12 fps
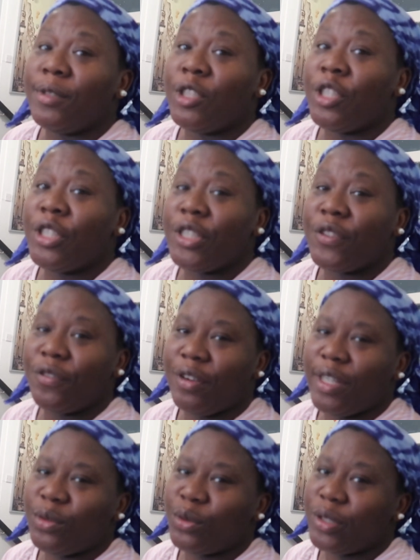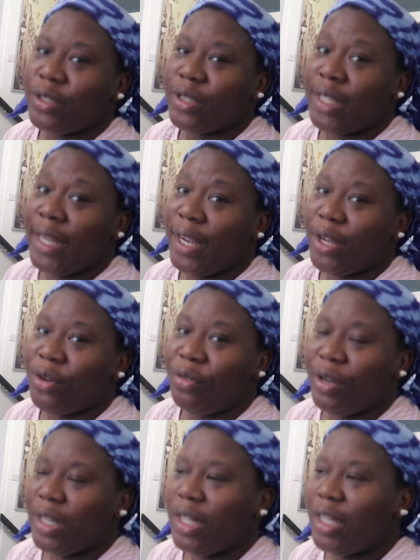Jayden's friend was here
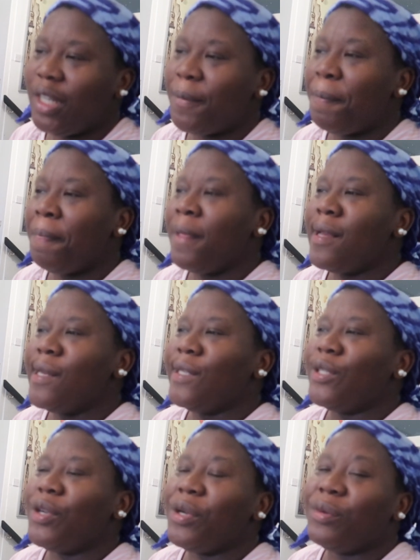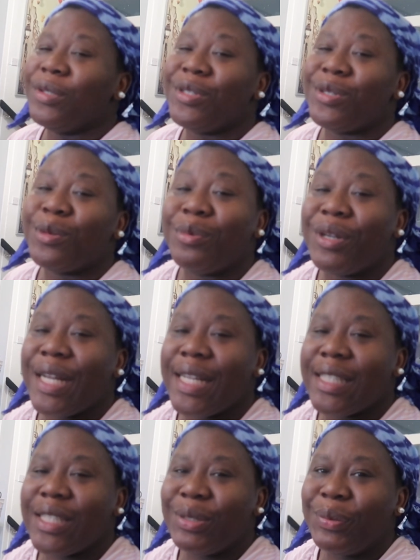already. So he was
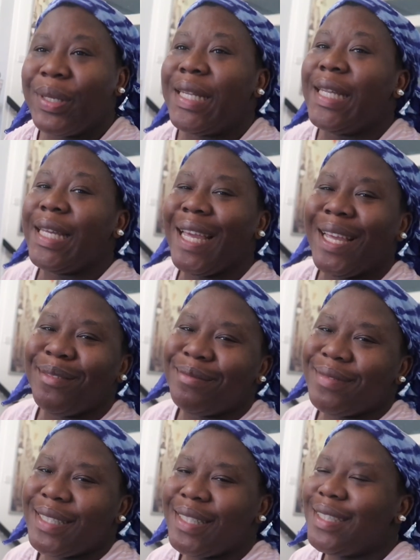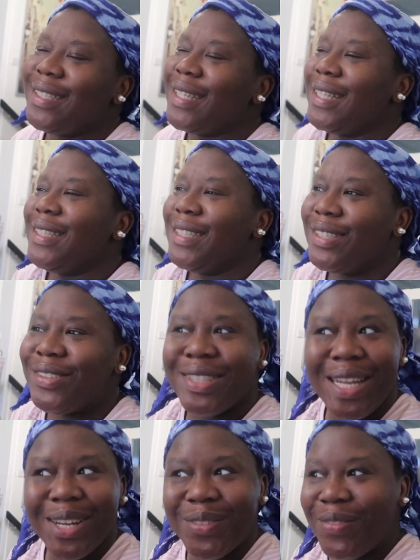surprised when he came in and he said,
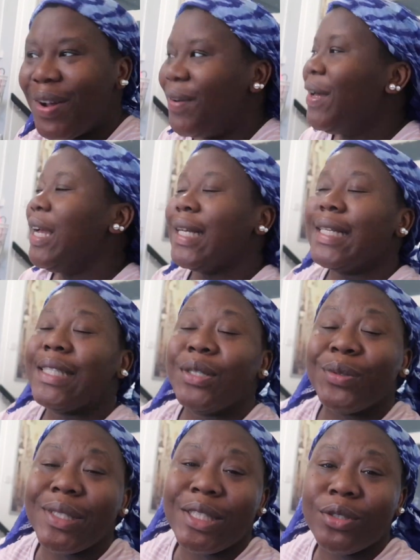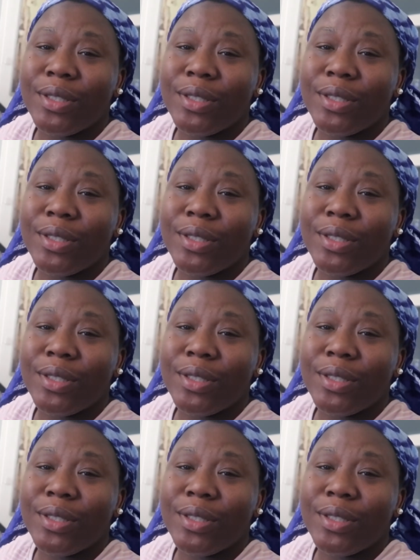like, Mom, because he was